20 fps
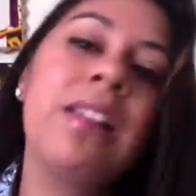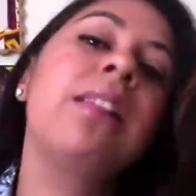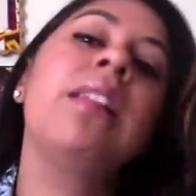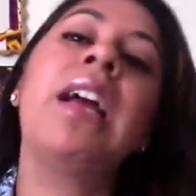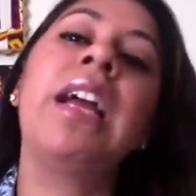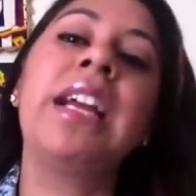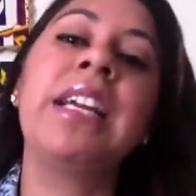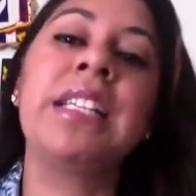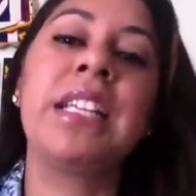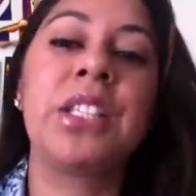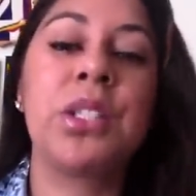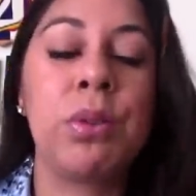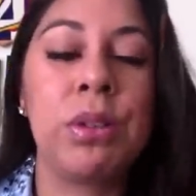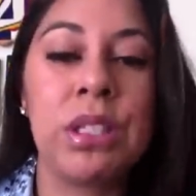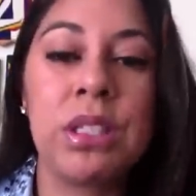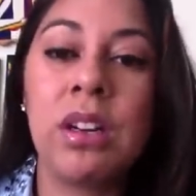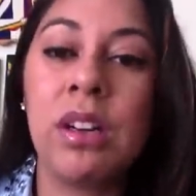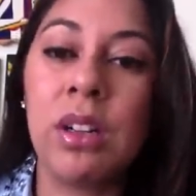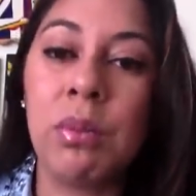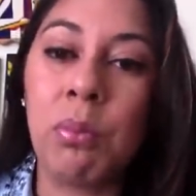I guess that's why
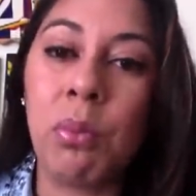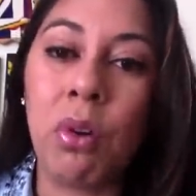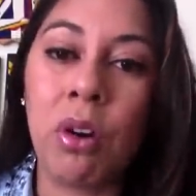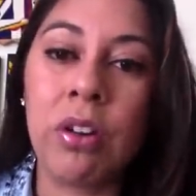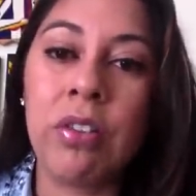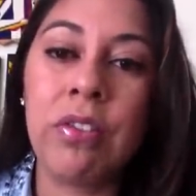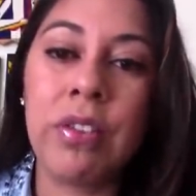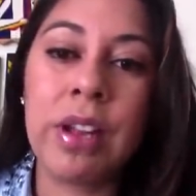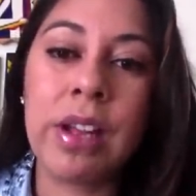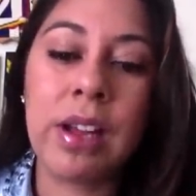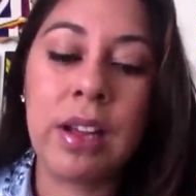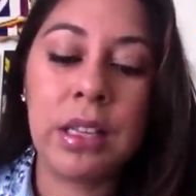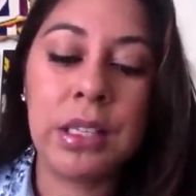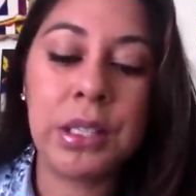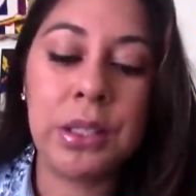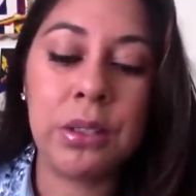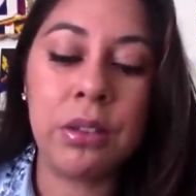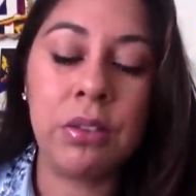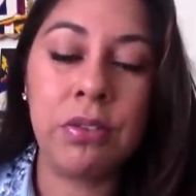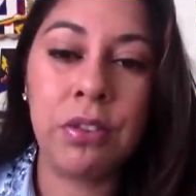it's called morphea.
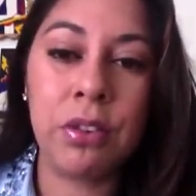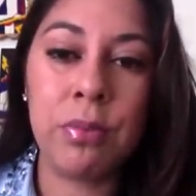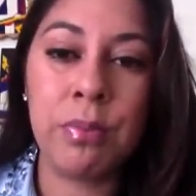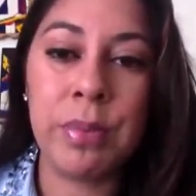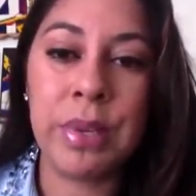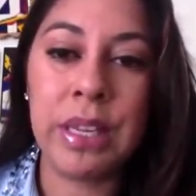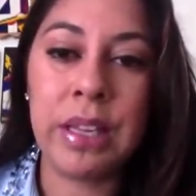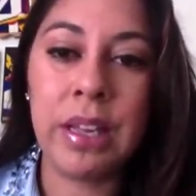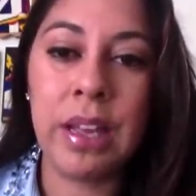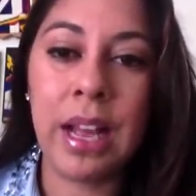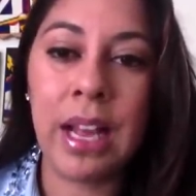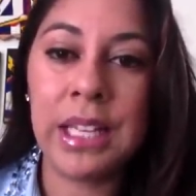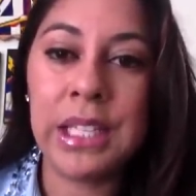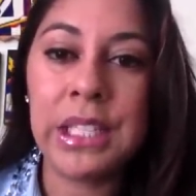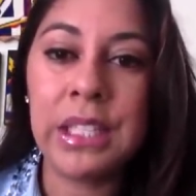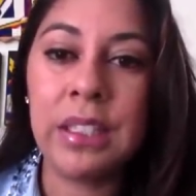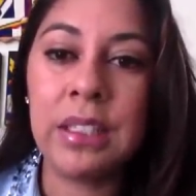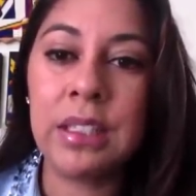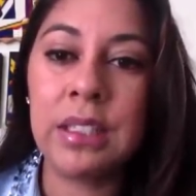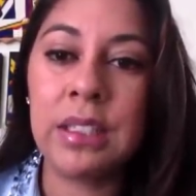So for me, as
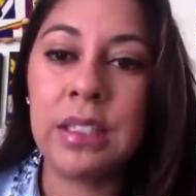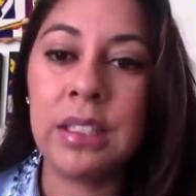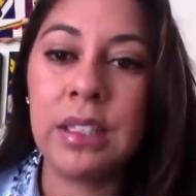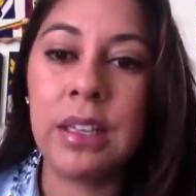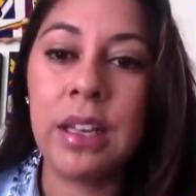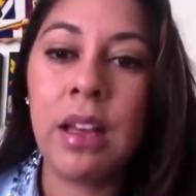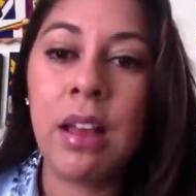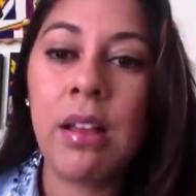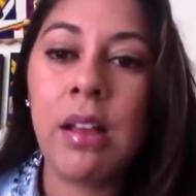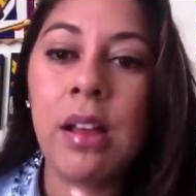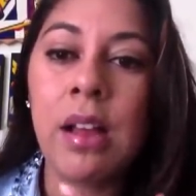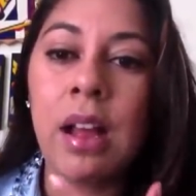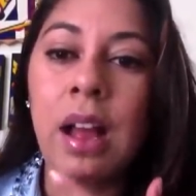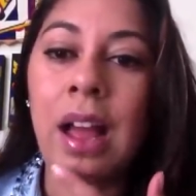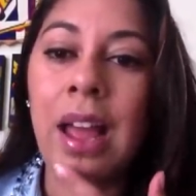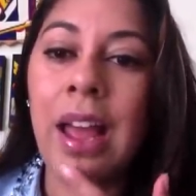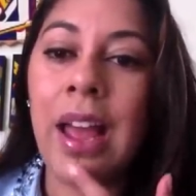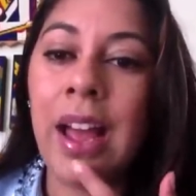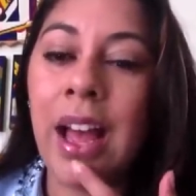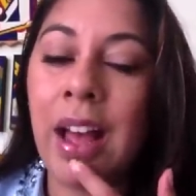you can see,
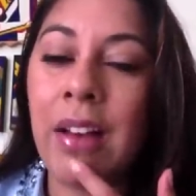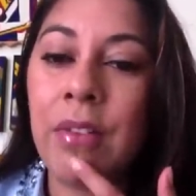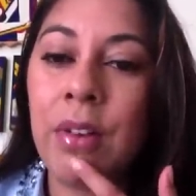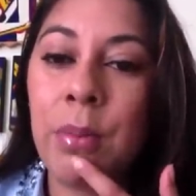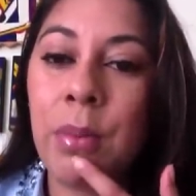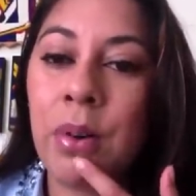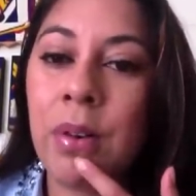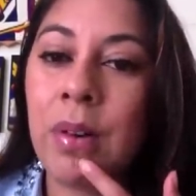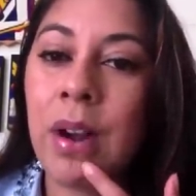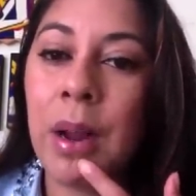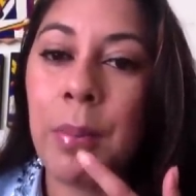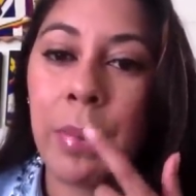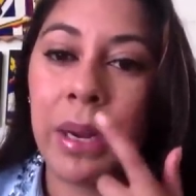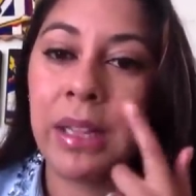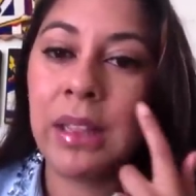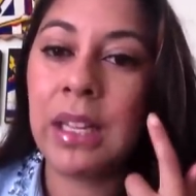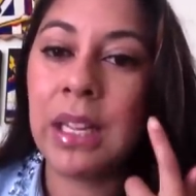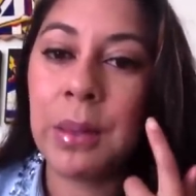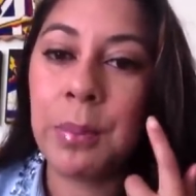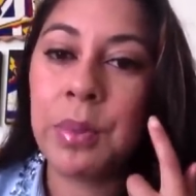I have them around my
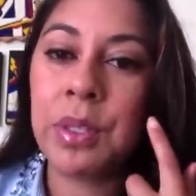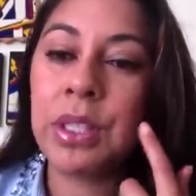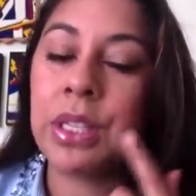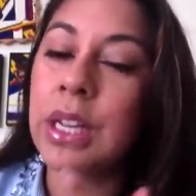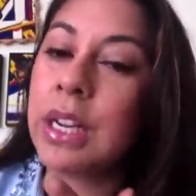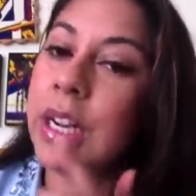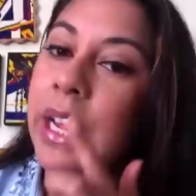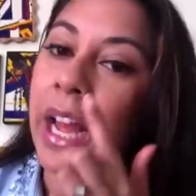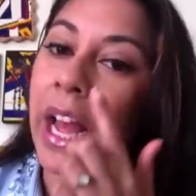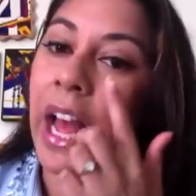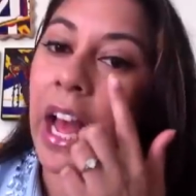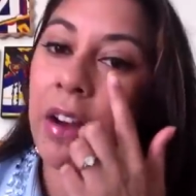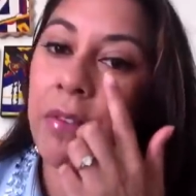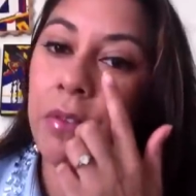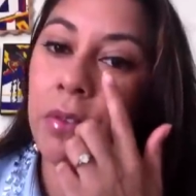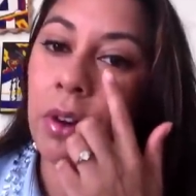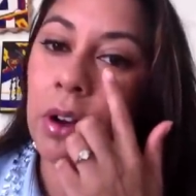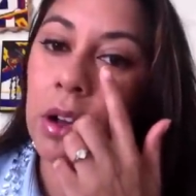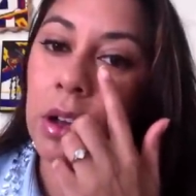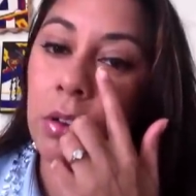lips and I have
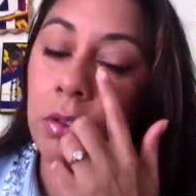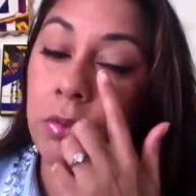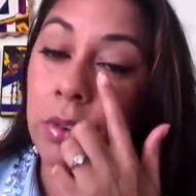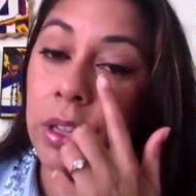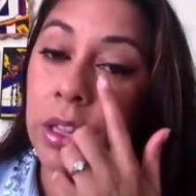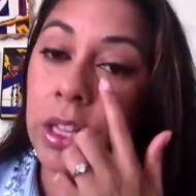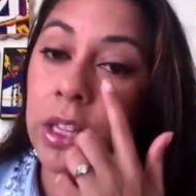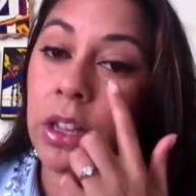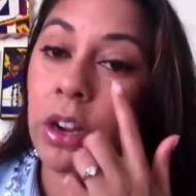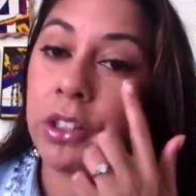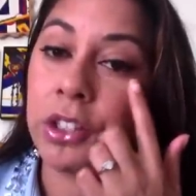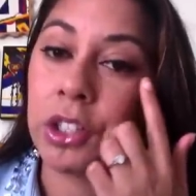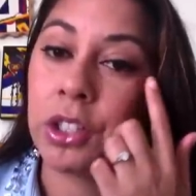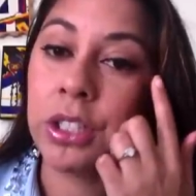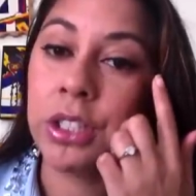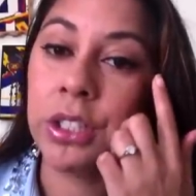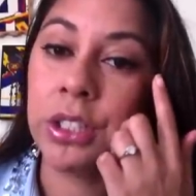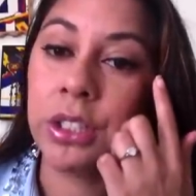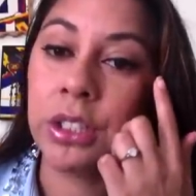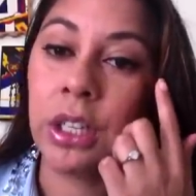a really large
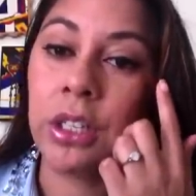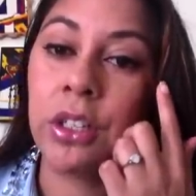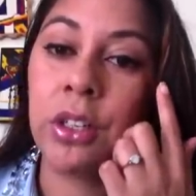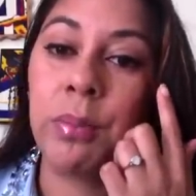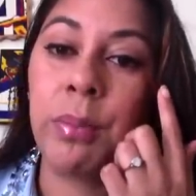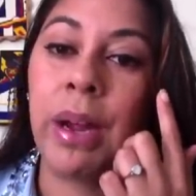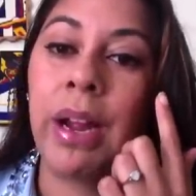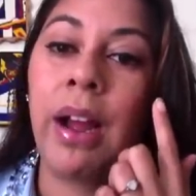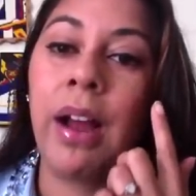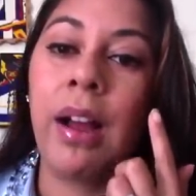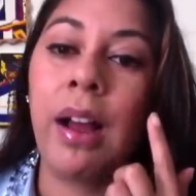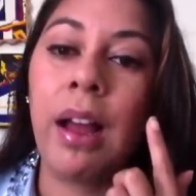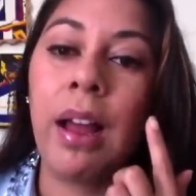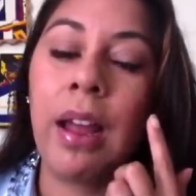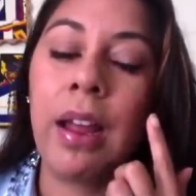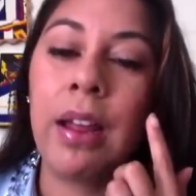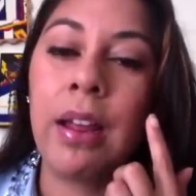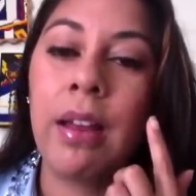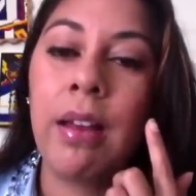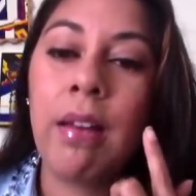lesion under my
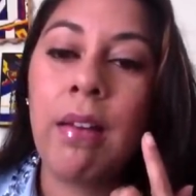eye.